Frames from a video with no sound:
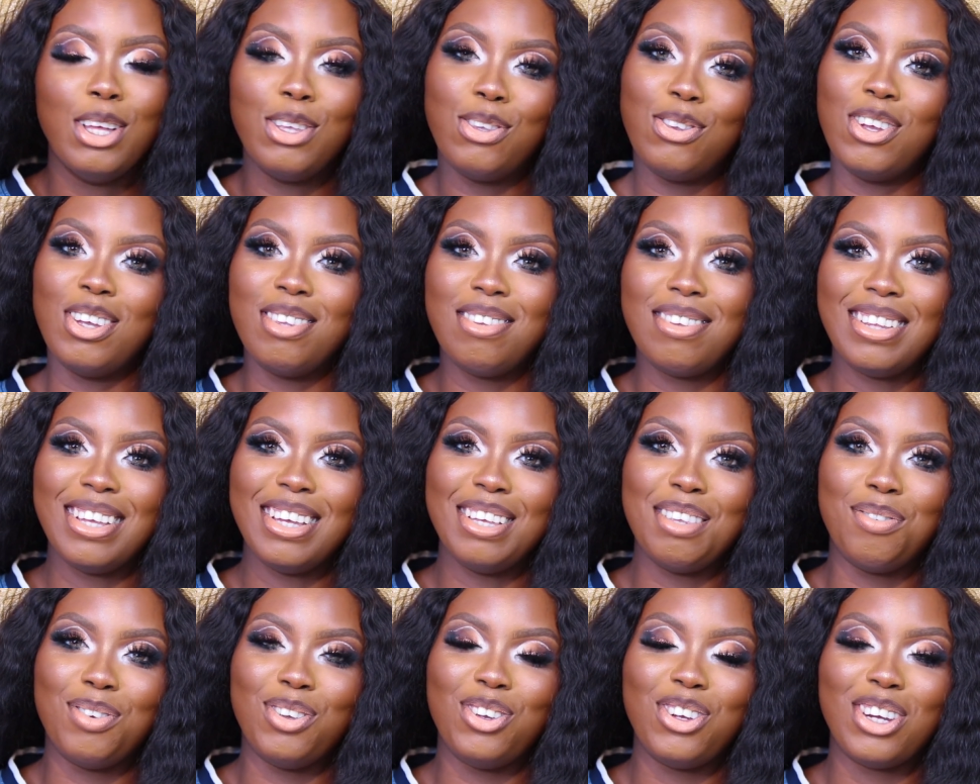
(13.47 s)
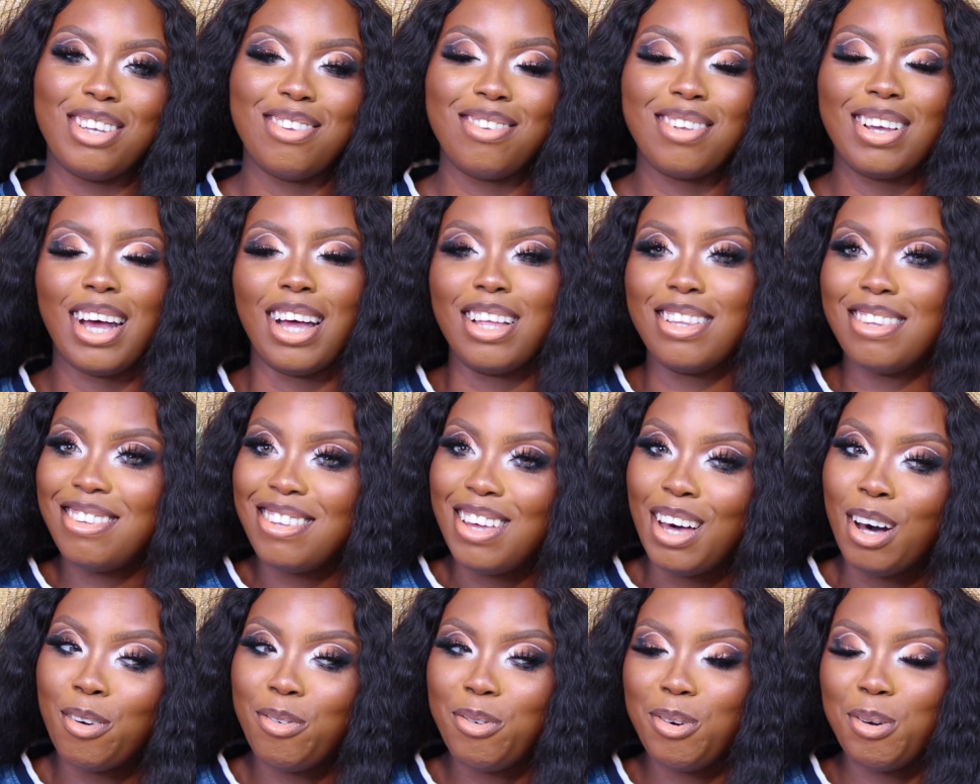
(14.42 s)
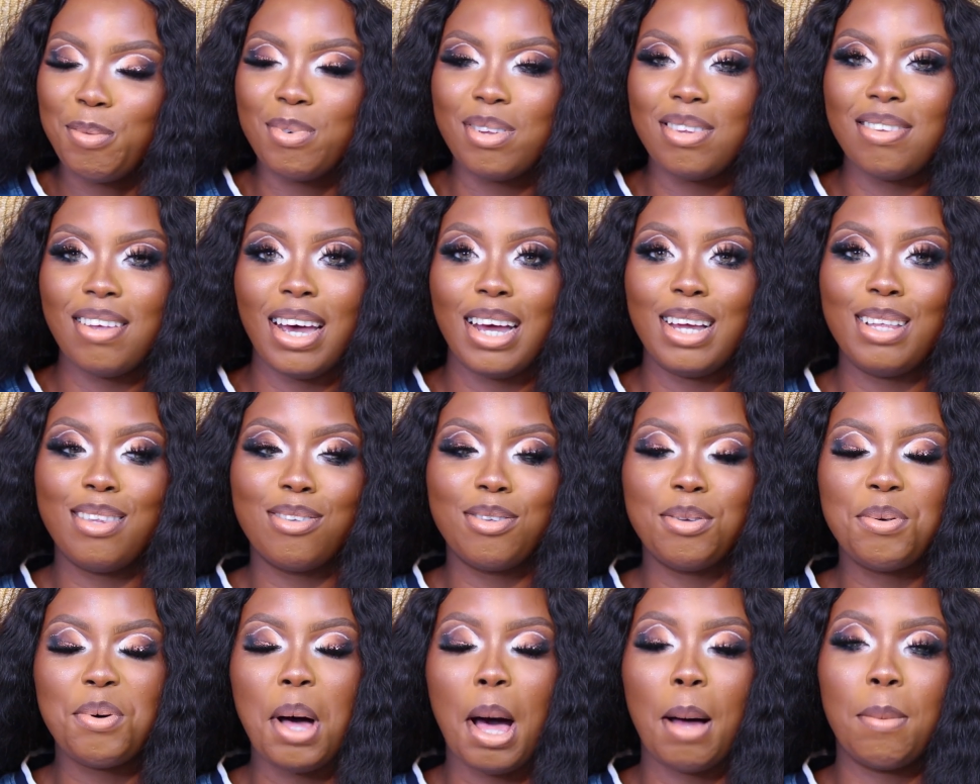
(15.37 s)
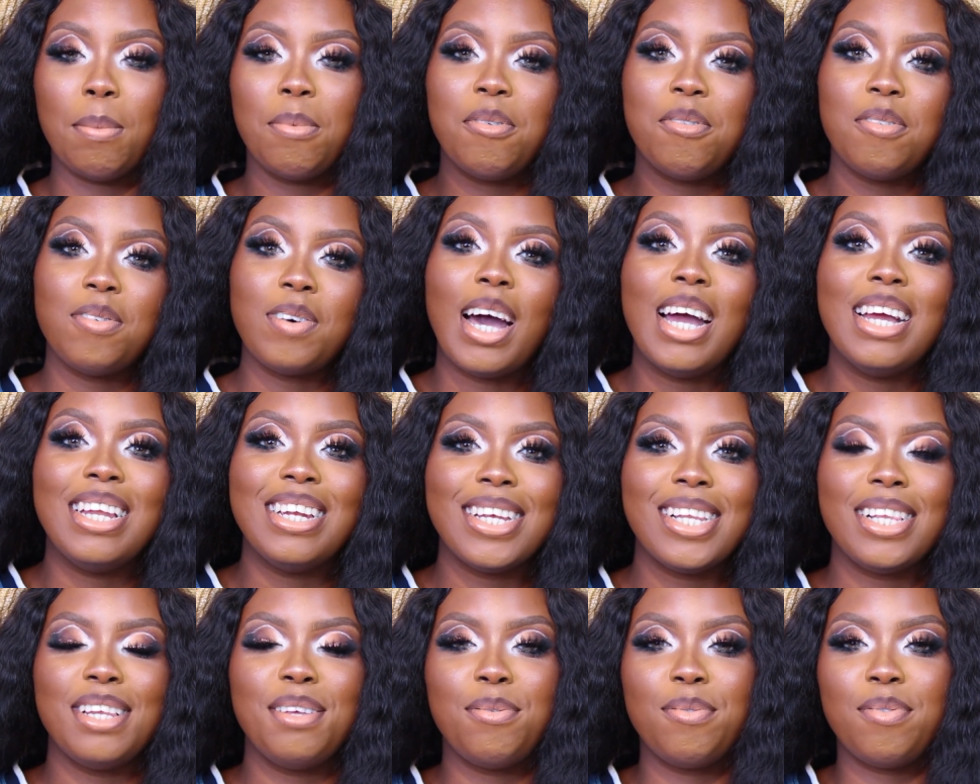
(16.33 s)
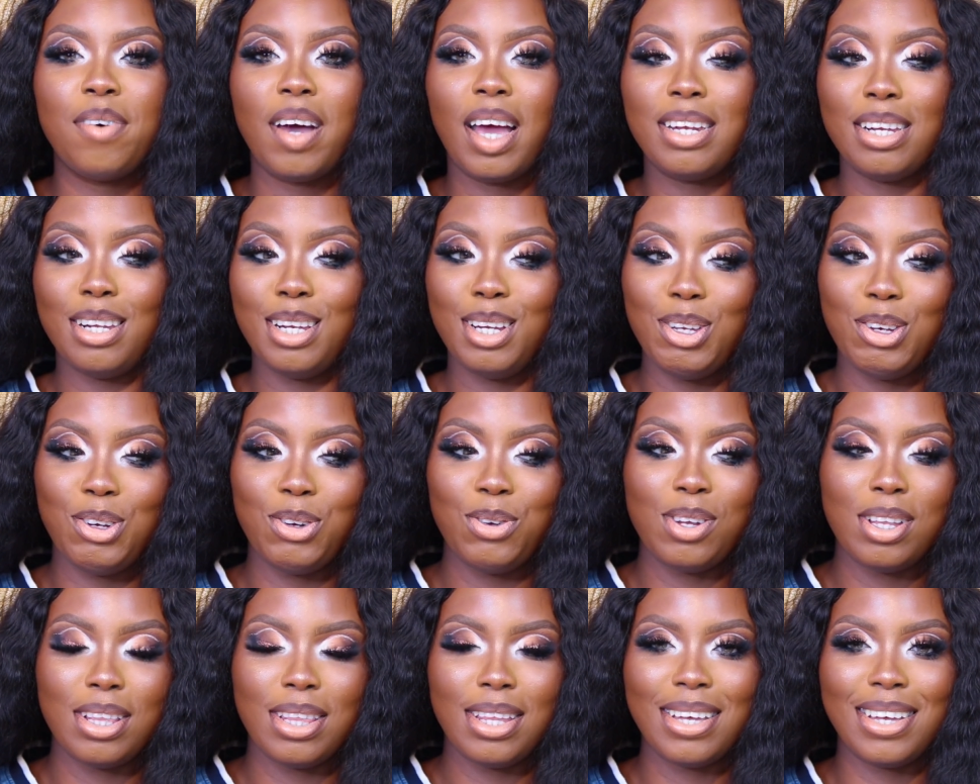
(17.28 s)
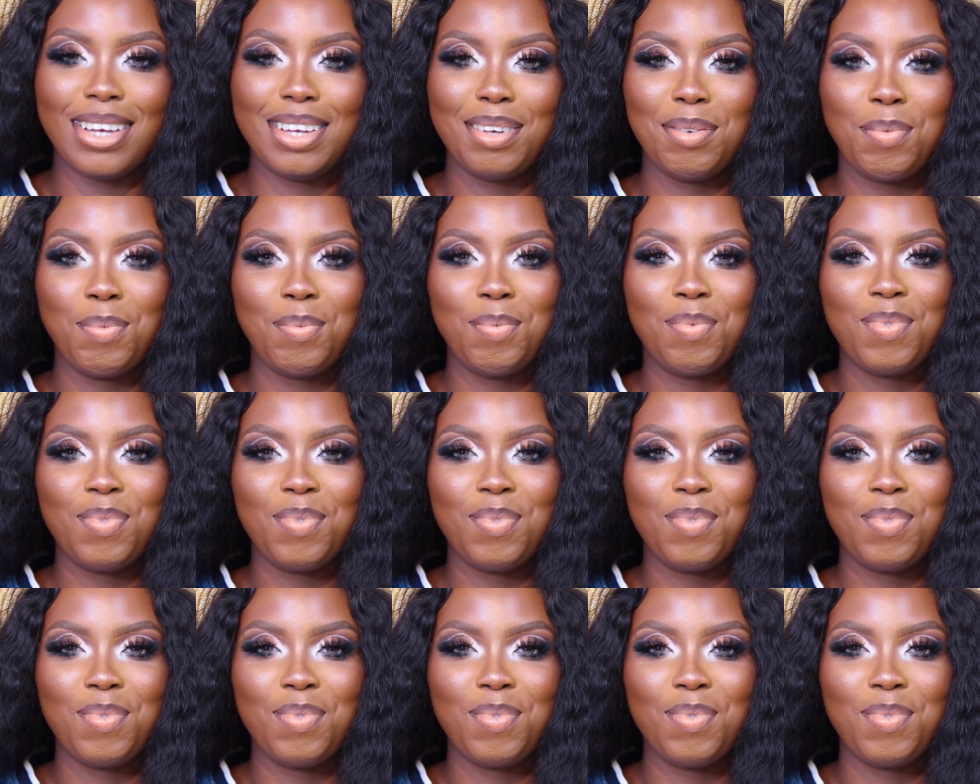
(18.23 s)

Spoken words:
So in today's video, as you can tell from the title, I'm finally doing the